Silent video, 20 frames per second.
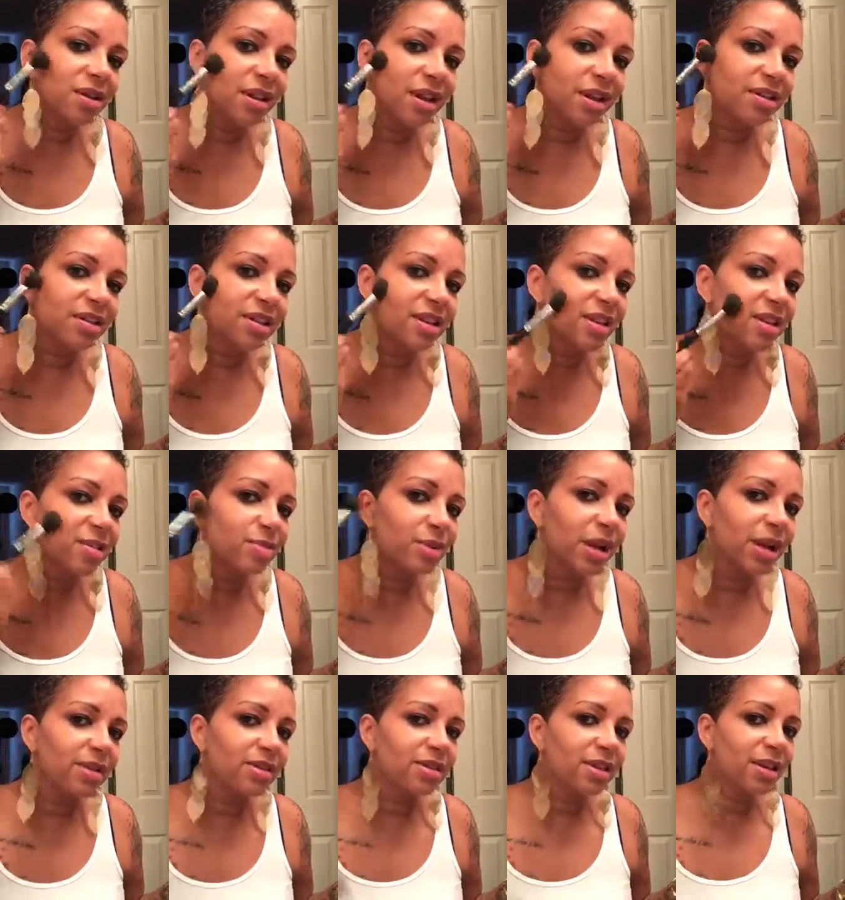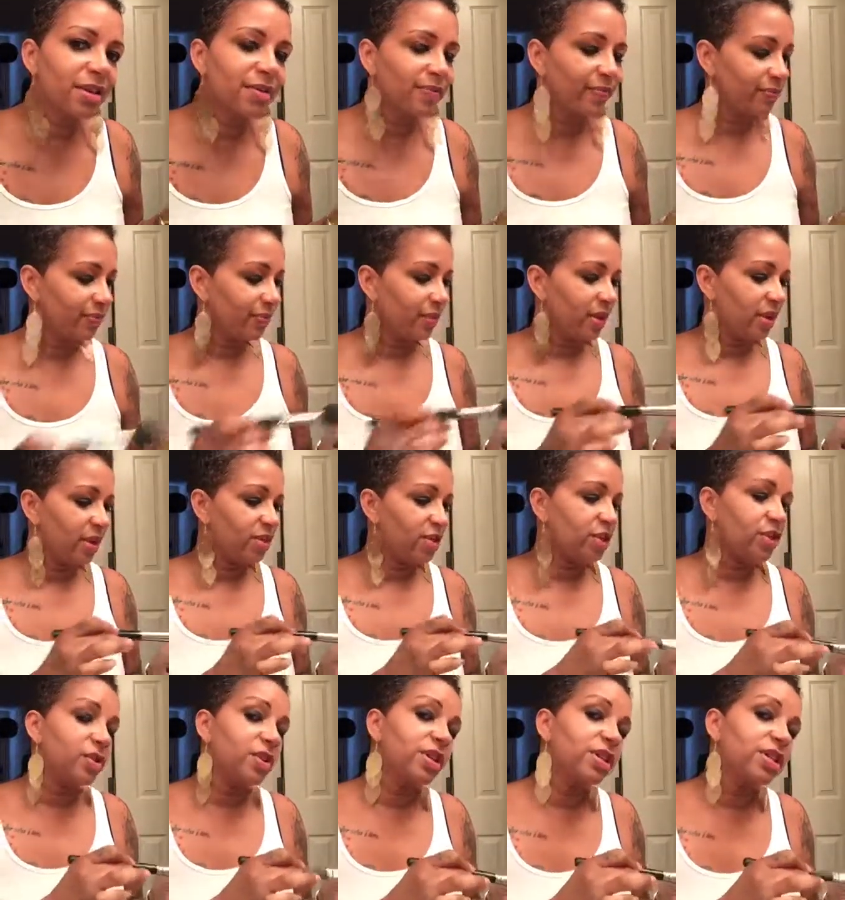yes, it is Beyonce.
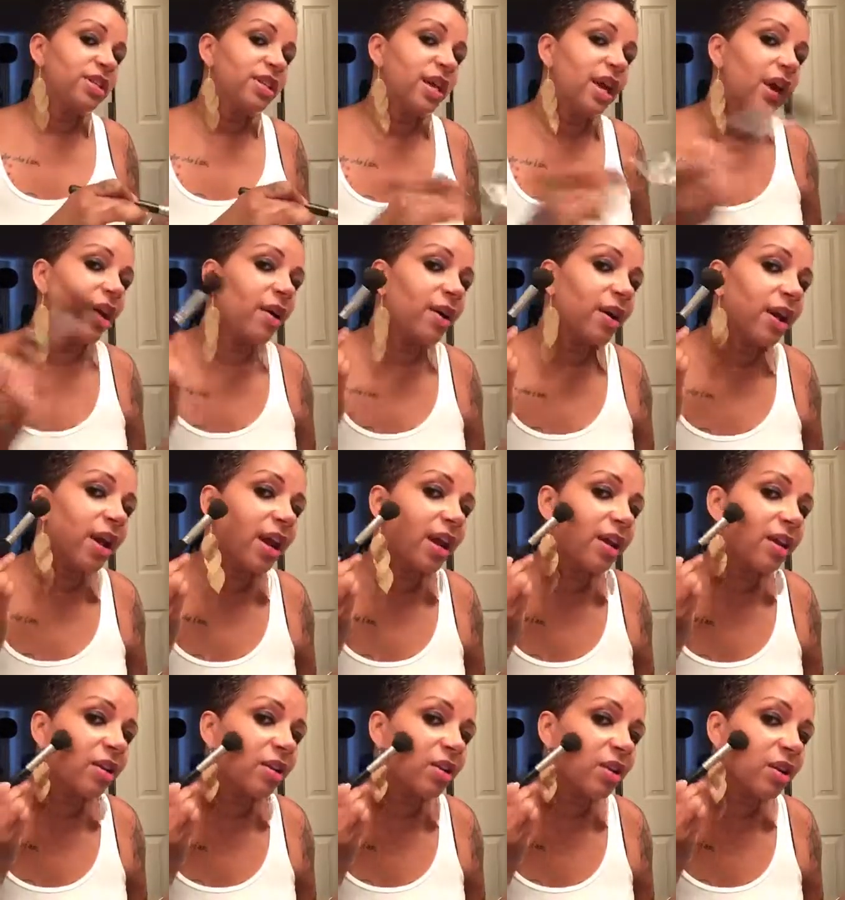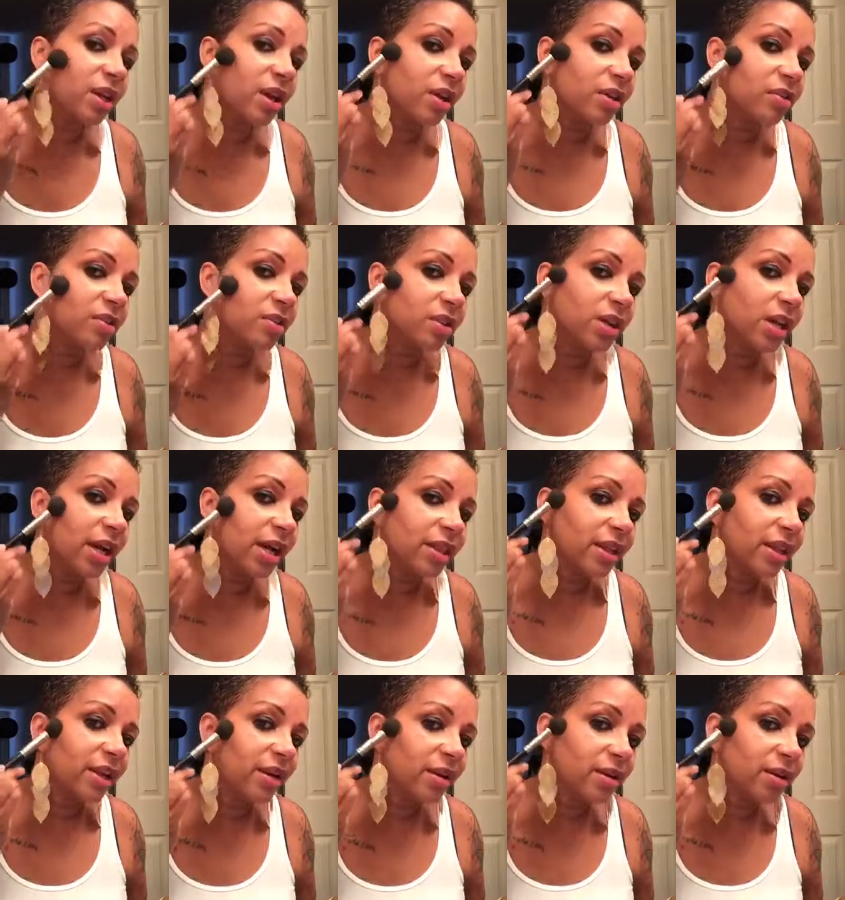So you can see how it added a little extra
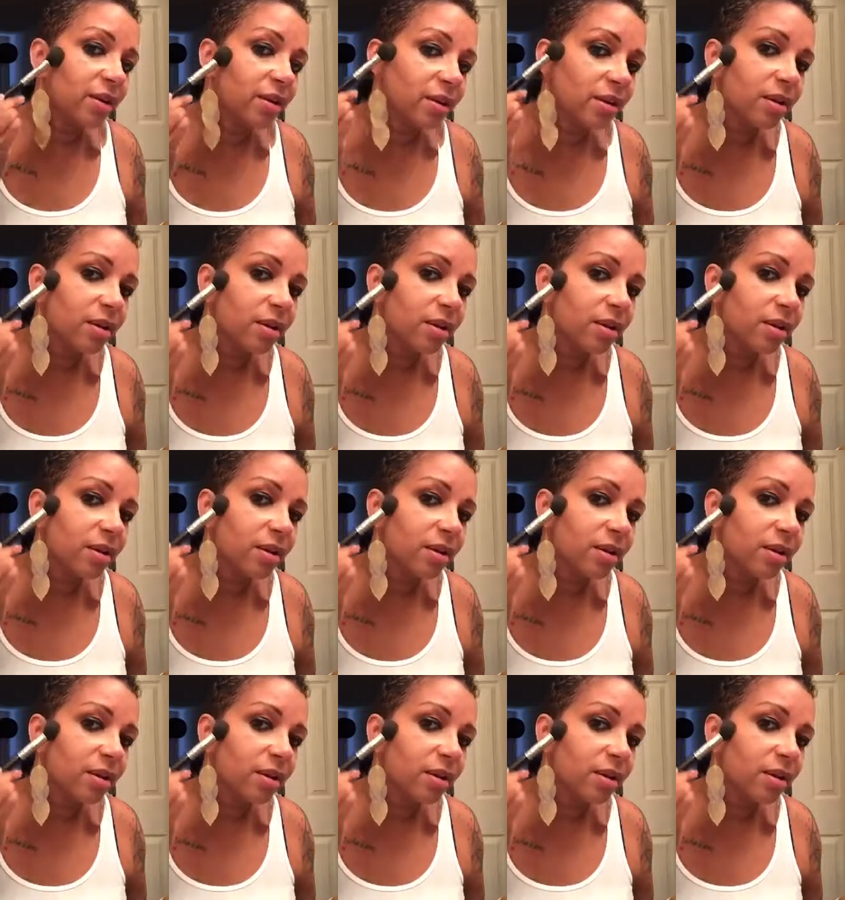line there.